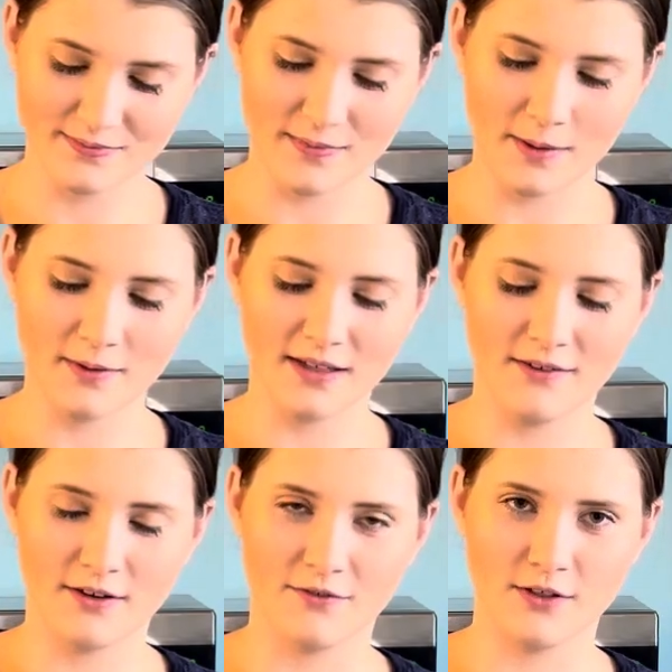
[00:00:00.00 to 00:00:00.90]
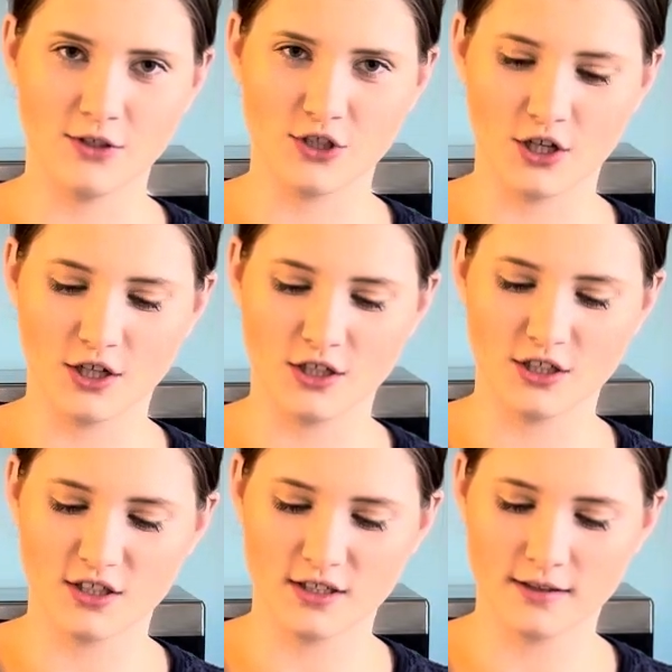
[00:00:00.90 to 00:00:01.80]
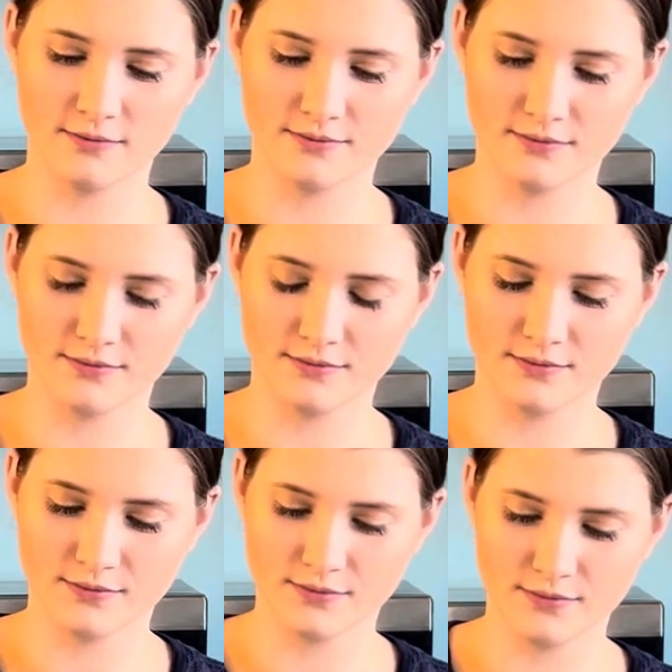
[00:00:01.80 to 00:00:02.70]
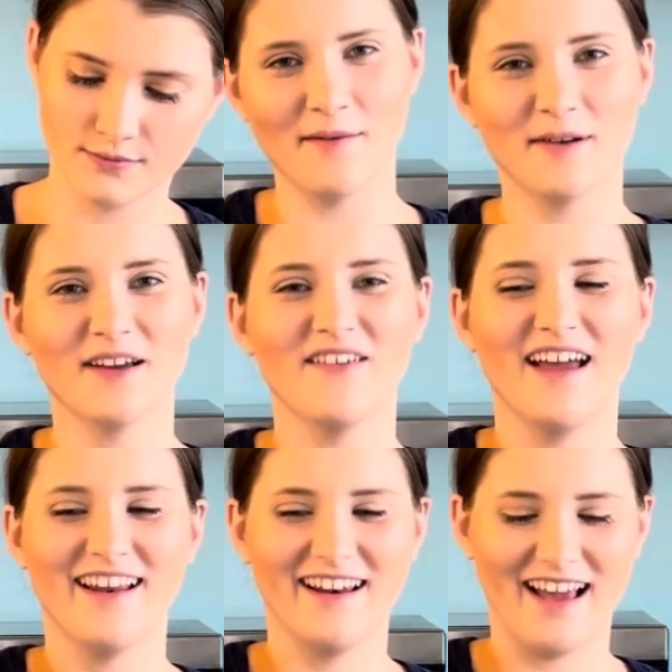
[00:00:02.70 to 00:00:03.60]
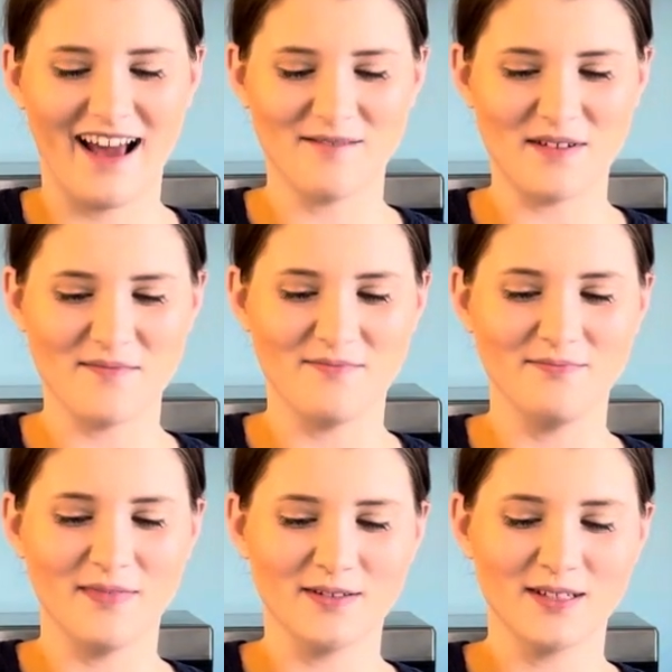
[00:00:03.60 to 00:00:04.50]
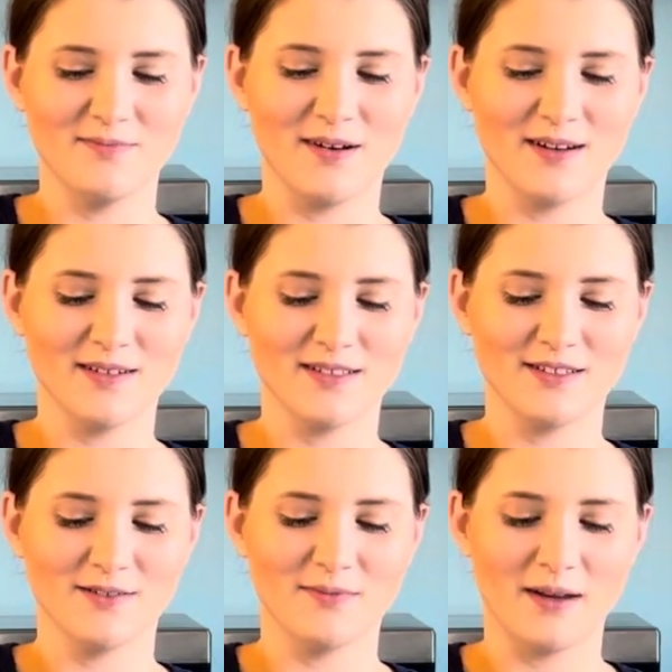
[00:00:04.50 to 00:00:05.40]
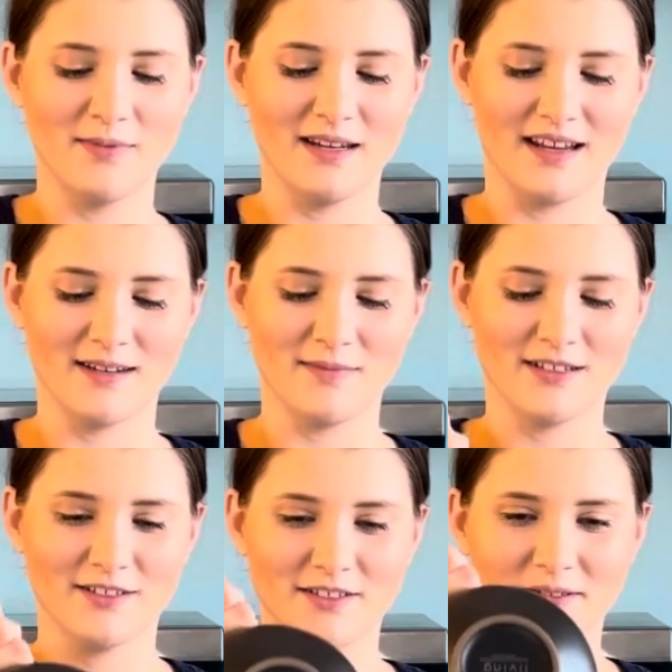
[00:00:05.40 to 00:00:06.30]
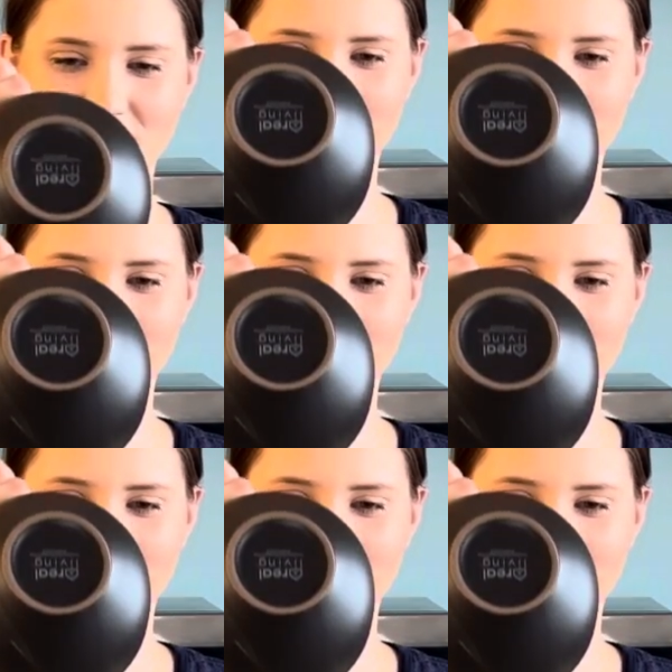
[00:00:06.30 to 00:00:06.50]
Maybe we'll give it a few stirs. I'm gonna go ahead and add my melted butter to my banana mixture.